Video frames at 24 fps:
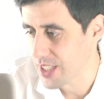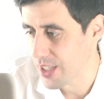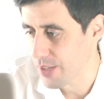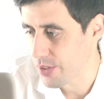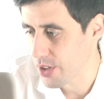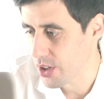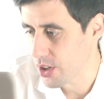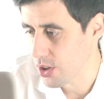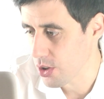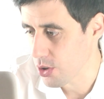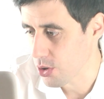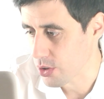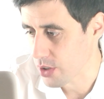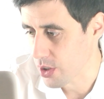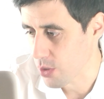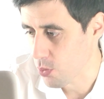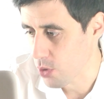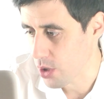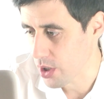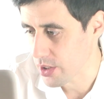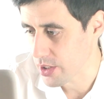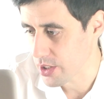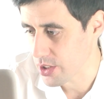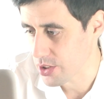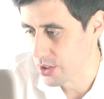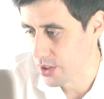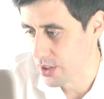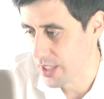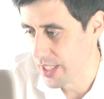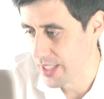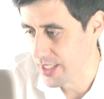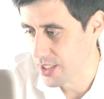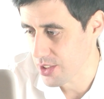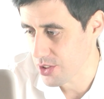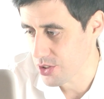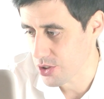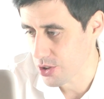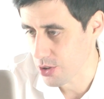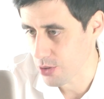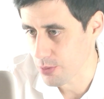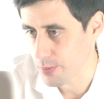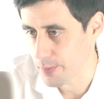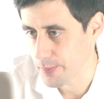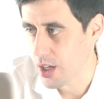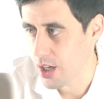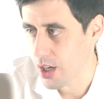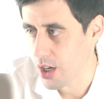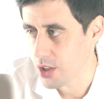have a look at what this led into.
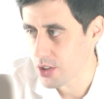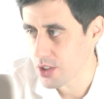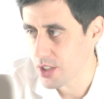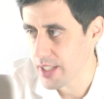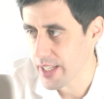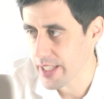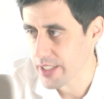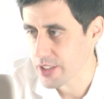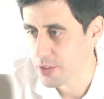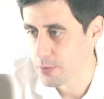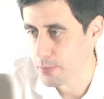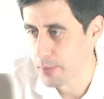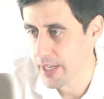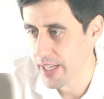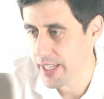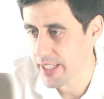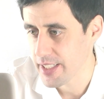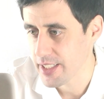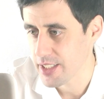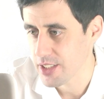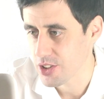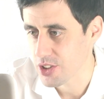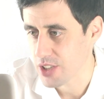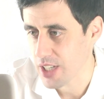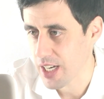On the next page,